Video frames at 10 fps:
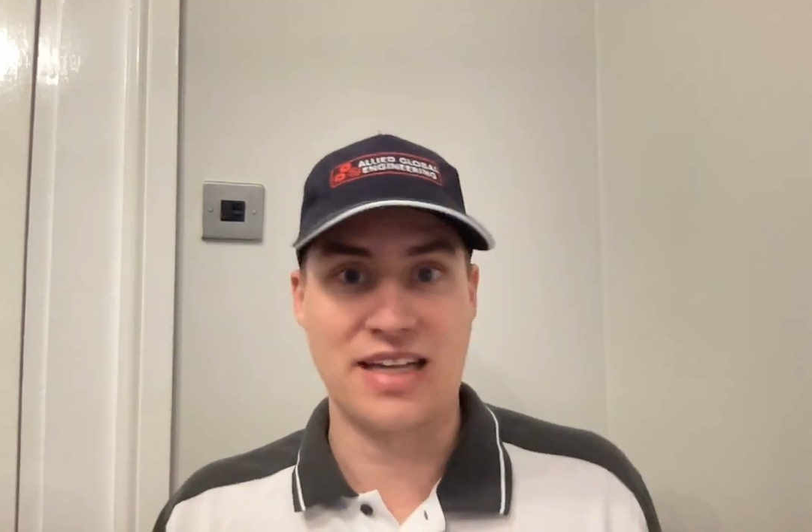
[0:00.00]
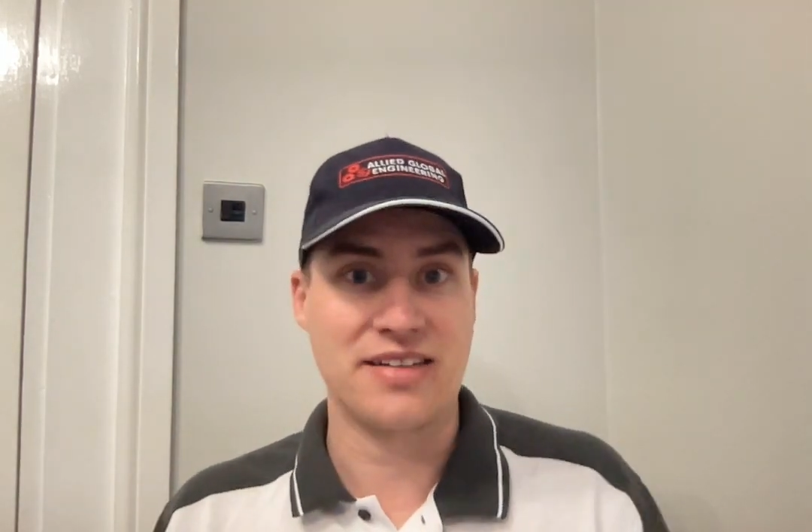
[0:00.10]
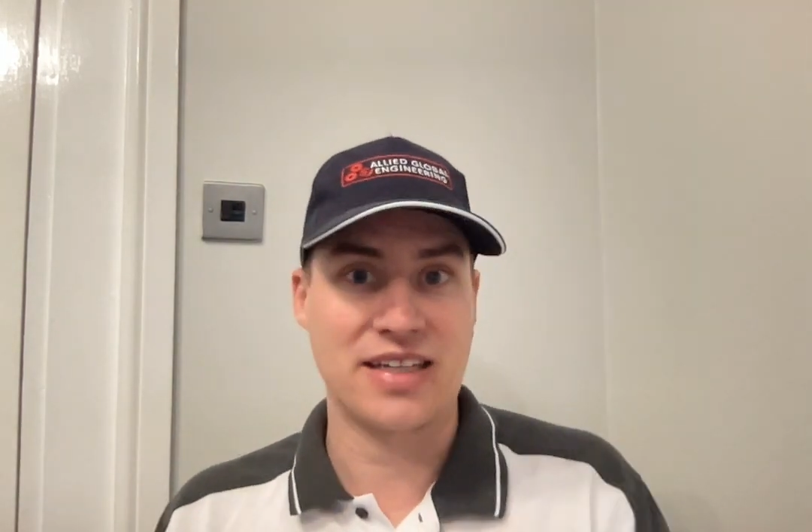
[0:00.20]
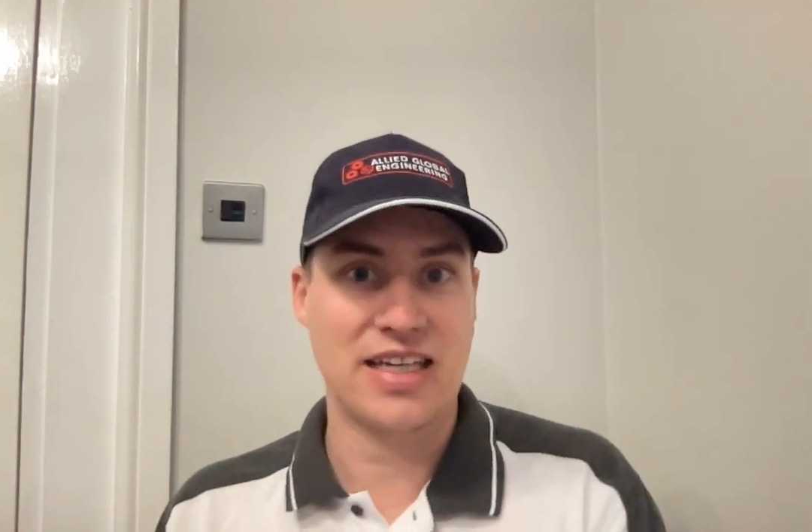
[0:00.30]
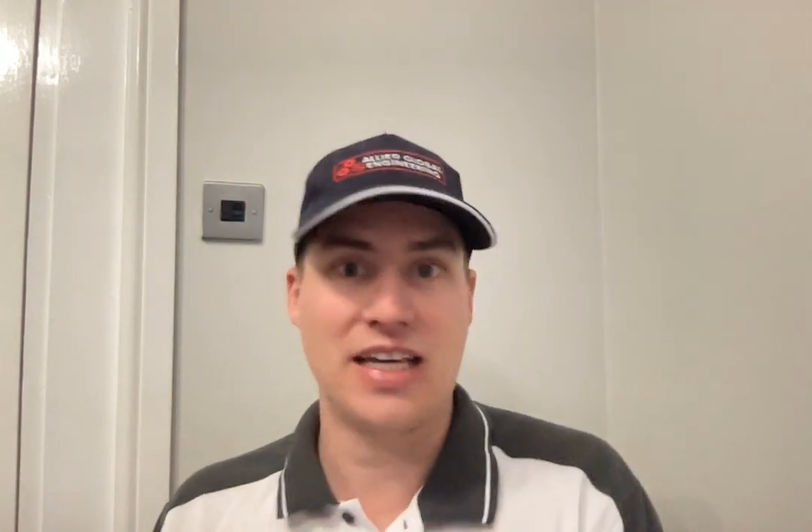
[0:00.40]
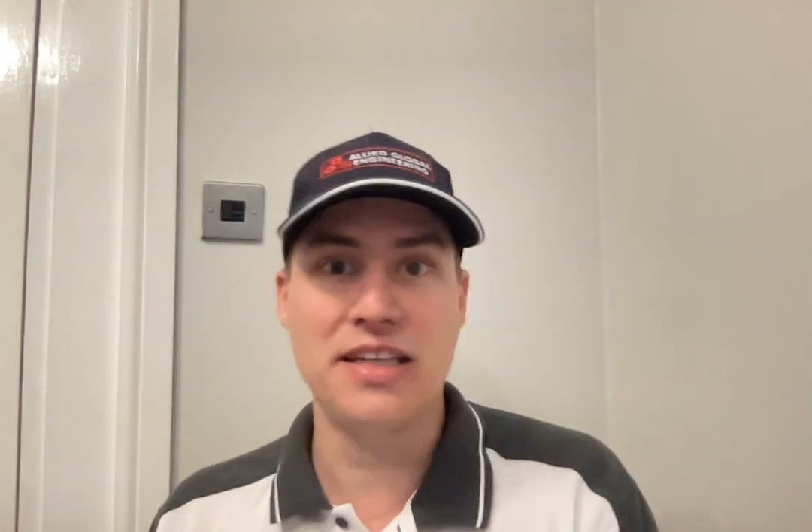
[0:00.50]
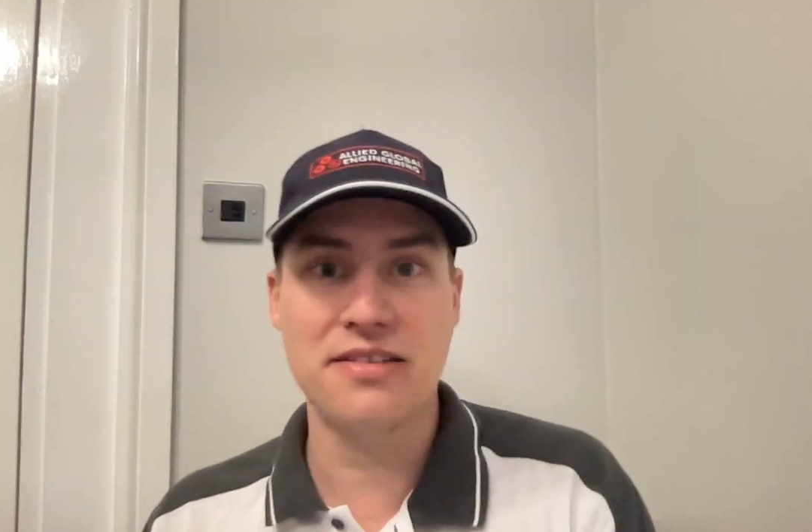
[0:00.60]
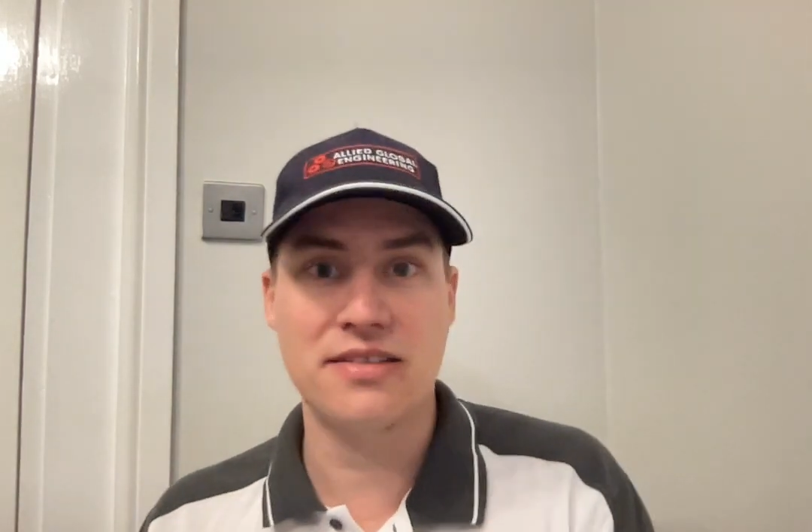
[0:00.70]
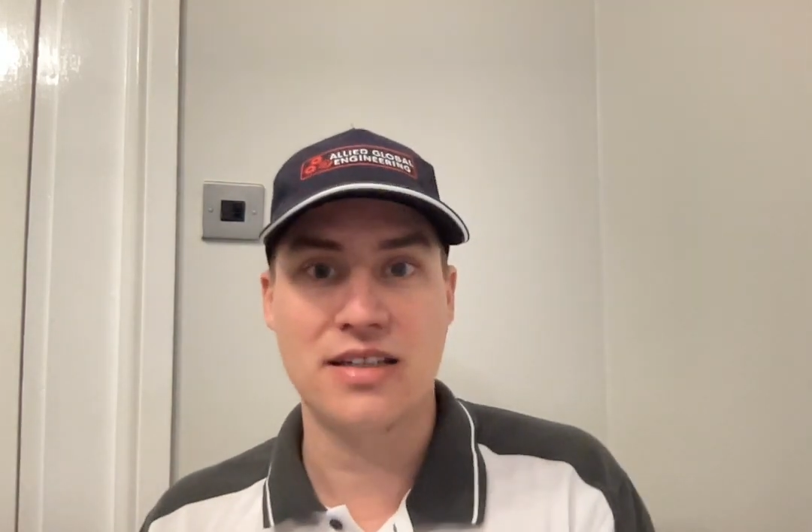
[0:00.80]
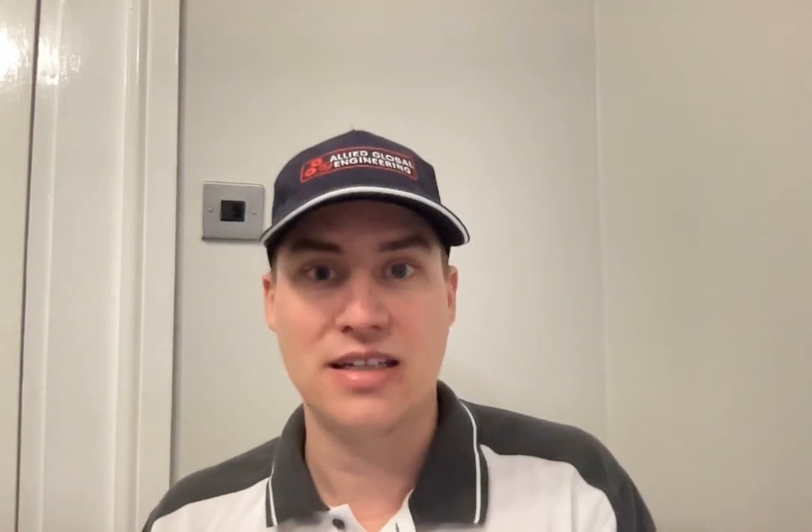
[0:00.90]
that the
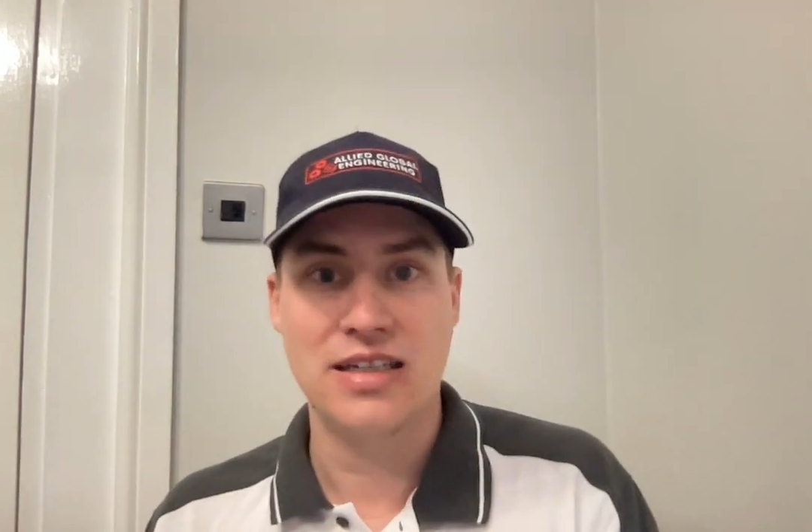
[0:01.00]
case?